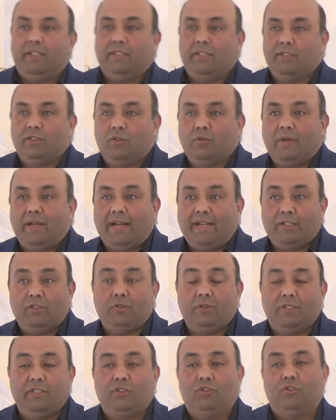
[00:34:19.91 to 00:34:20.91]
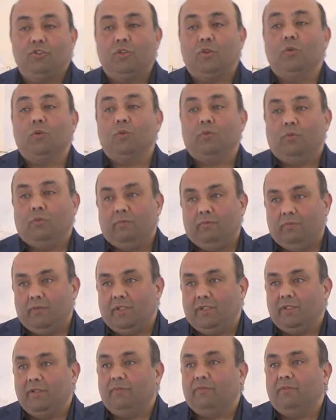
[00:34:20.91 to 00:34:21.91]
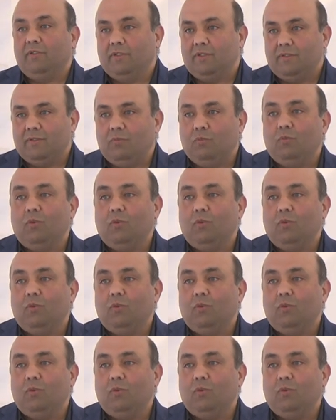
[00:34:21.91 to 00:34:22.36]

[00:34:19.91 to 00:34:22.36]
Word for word: it is to actually show the difference.